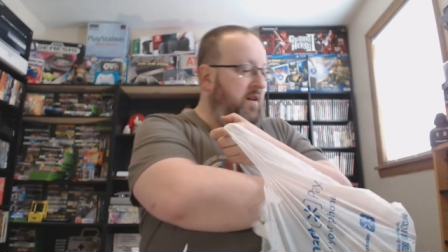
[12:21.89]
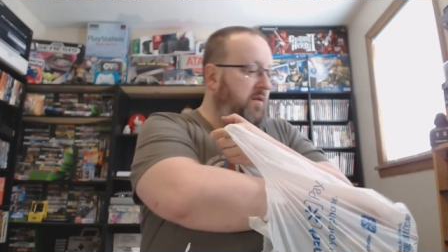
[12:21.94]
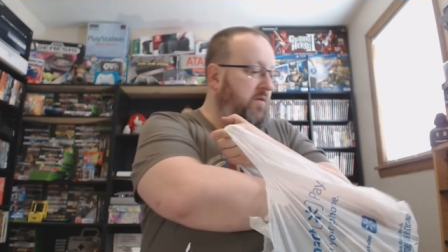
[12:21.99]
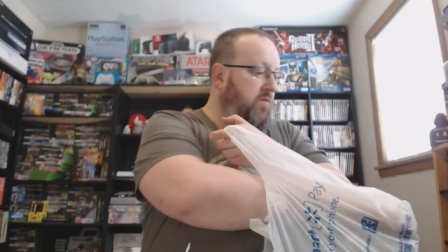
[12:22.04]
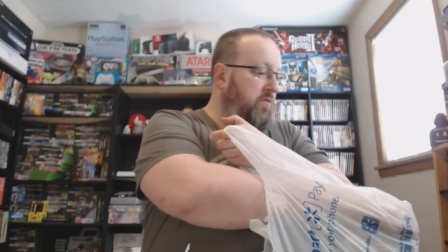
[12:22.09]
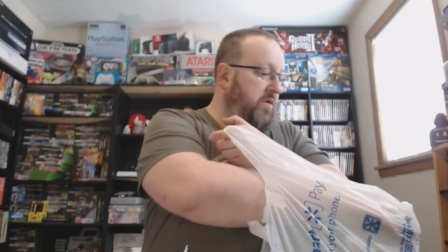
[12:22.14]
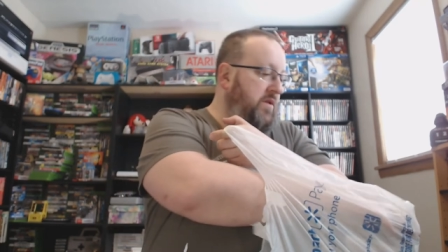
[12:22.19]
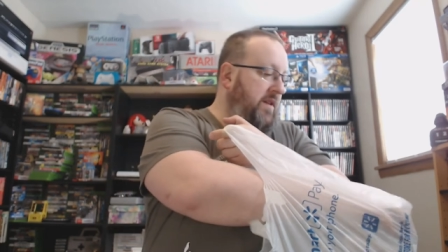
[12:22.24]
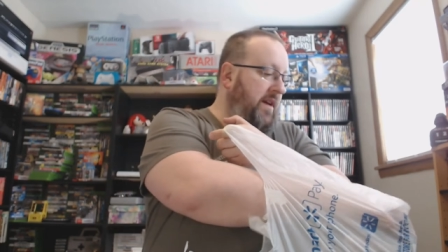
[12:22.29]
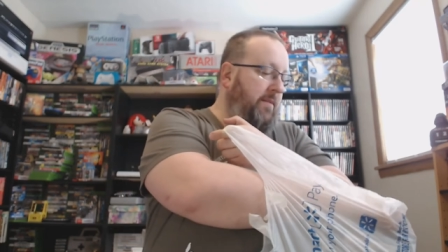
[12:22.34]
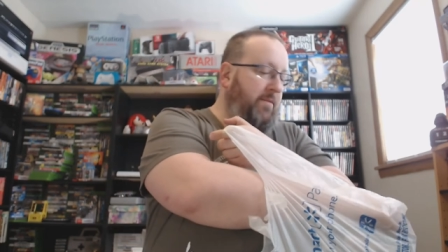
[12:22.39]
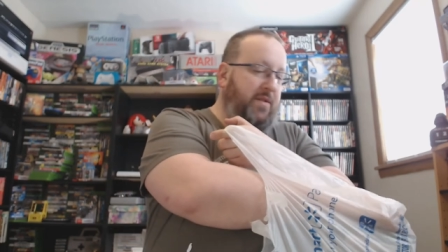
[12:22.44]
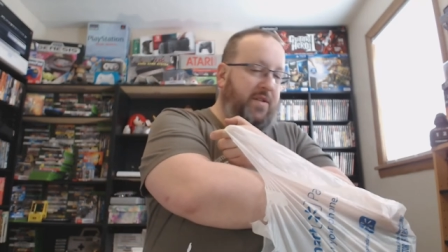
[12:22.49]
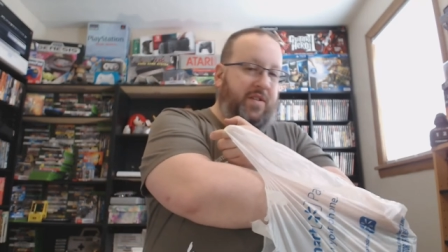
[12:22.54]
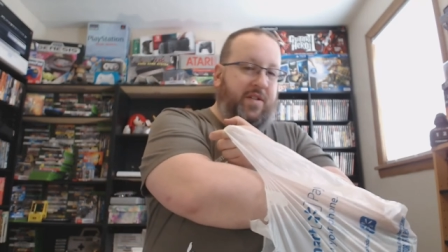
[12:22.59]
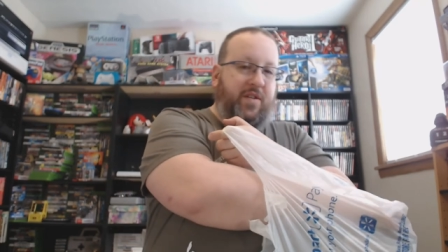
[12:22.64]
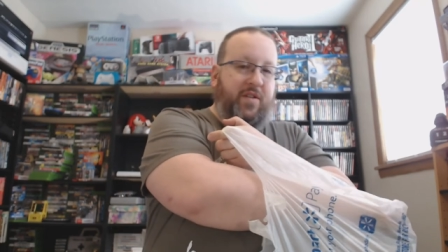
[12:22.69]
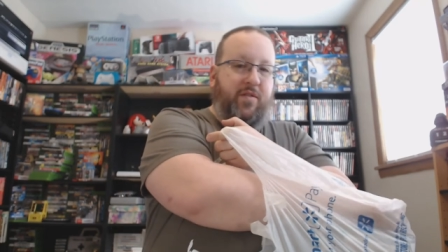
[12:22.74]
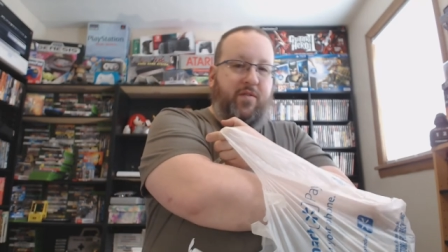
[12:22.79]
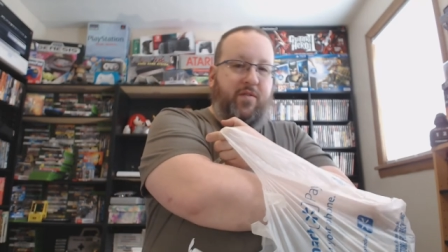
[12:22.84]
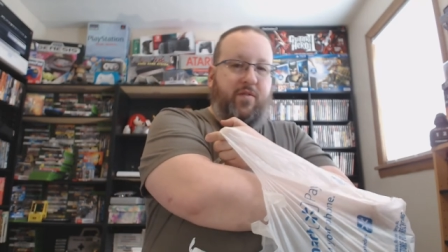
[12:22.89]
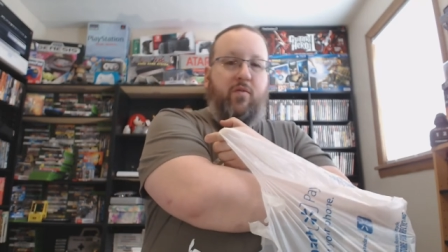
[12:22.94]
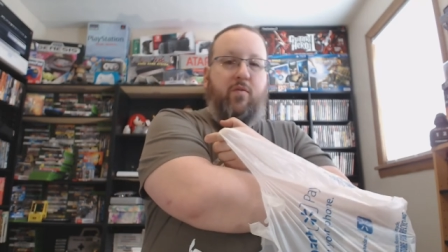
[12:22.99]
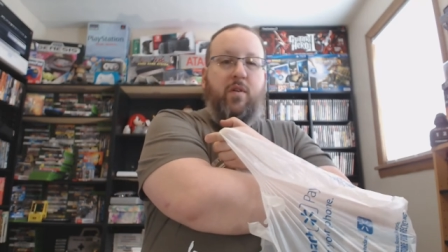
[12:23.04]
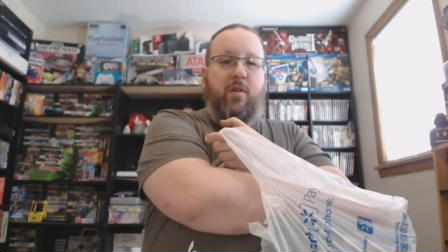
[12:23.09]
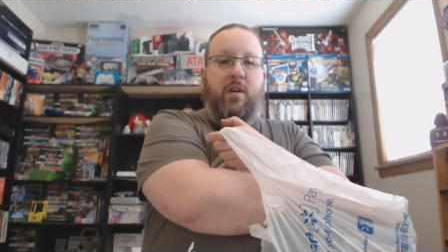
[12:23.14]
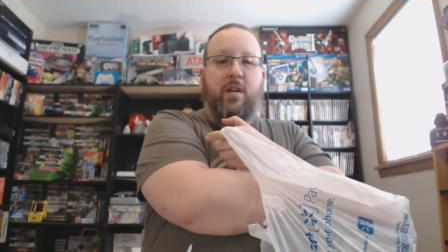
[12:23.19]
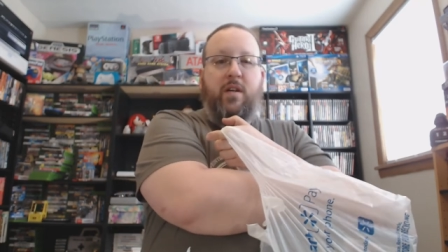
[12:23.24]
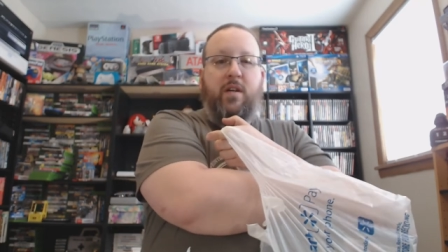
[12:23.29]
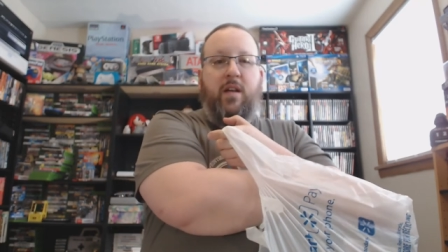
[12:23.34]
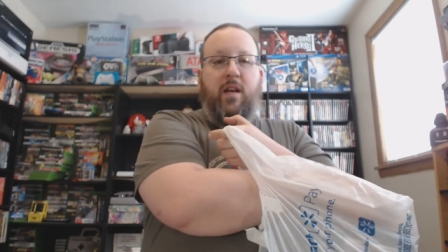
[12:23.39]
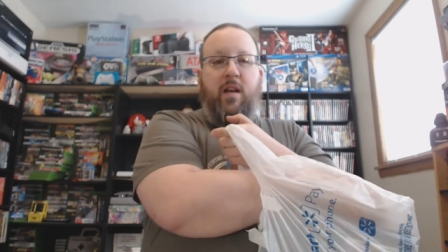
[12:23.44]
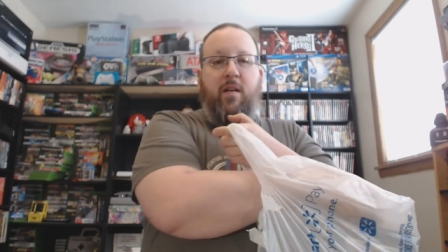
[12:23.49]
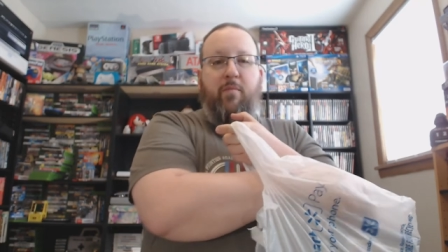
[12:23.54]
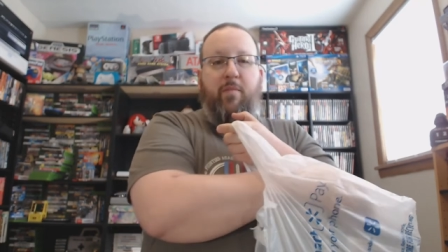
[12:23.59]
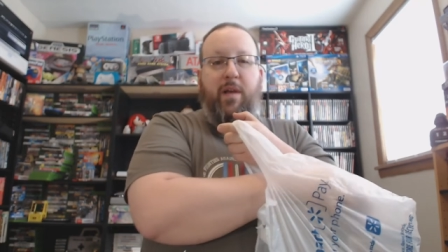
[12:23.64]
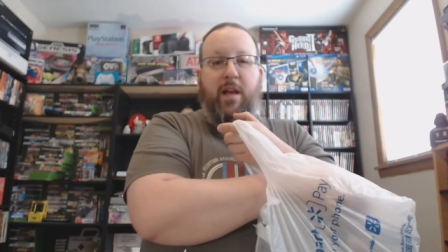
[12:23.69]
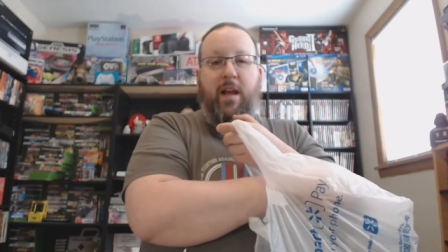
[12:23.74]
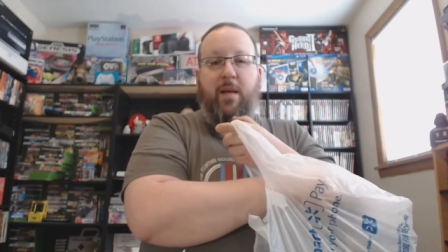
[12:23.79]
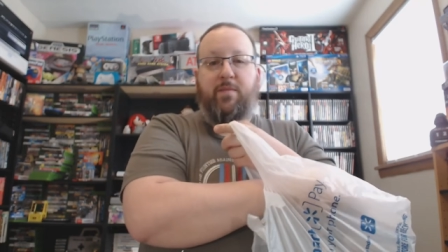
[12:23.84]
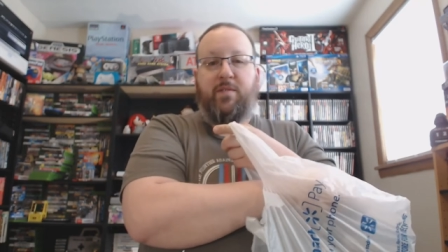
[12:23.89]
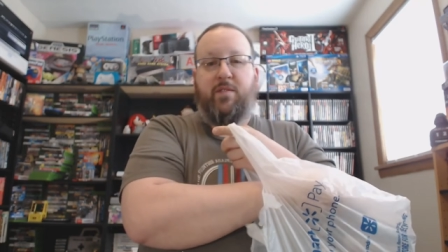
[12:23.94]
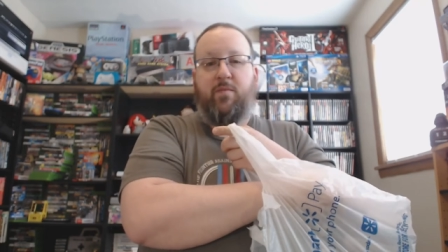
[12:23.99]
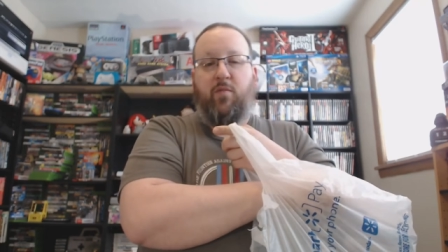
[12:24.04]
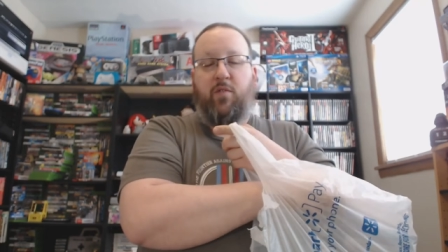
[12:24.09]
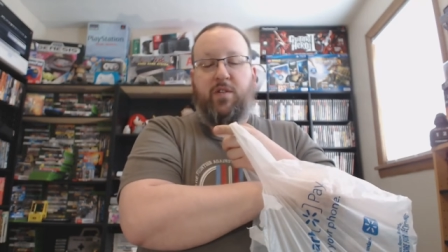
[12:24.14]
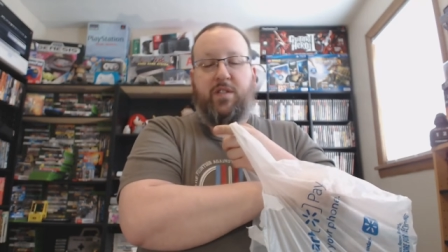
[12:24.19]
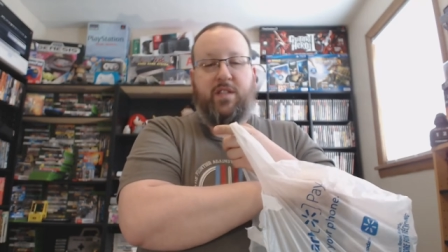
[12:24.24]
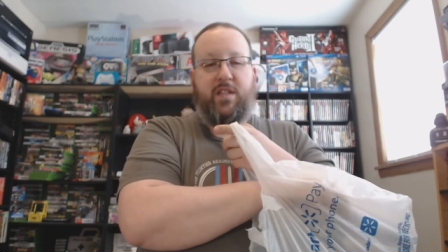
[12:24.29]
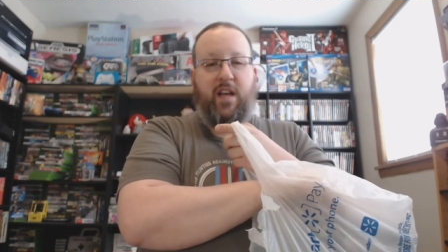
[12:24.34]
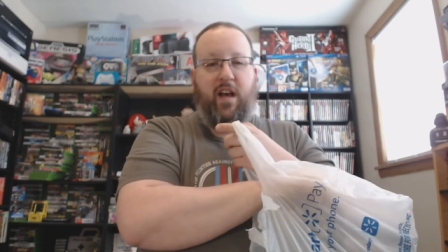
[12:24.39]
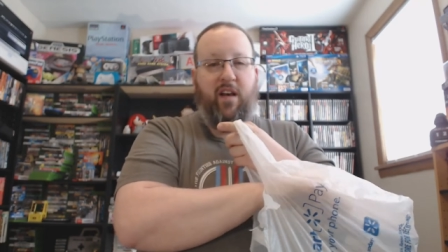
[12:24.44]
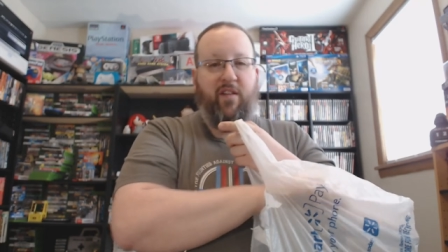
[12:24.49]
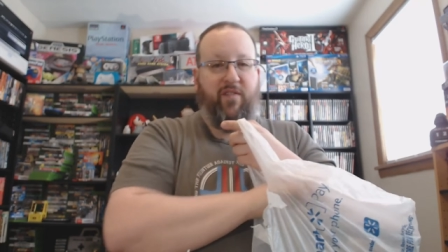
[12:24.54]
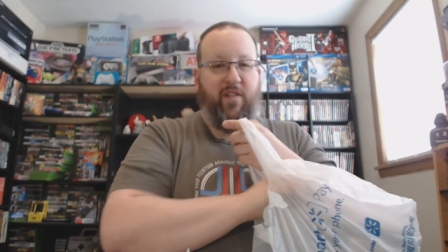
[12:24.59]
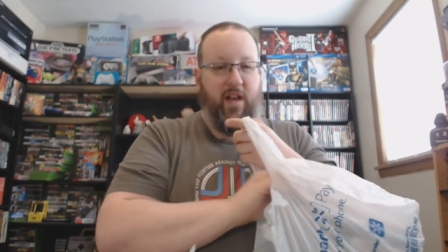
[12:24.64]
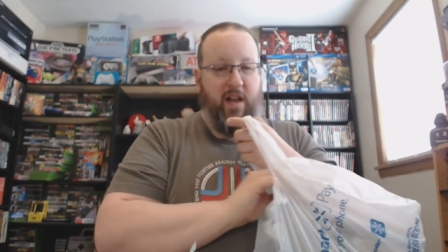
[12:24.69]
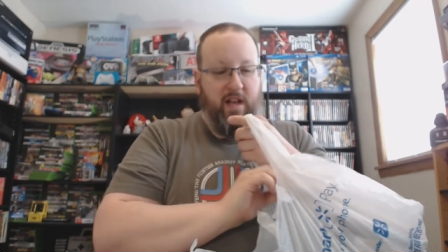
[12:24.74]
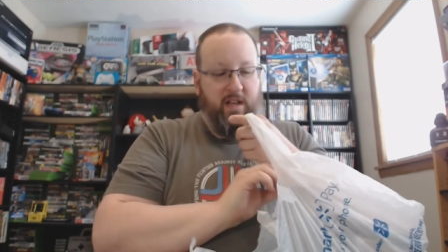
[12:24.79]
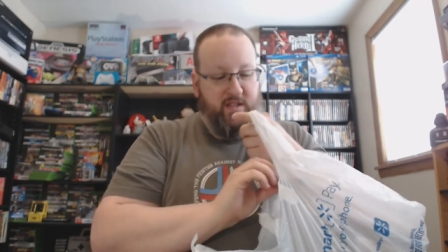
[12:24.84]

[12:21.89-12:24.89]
was able to pick up some more stuff.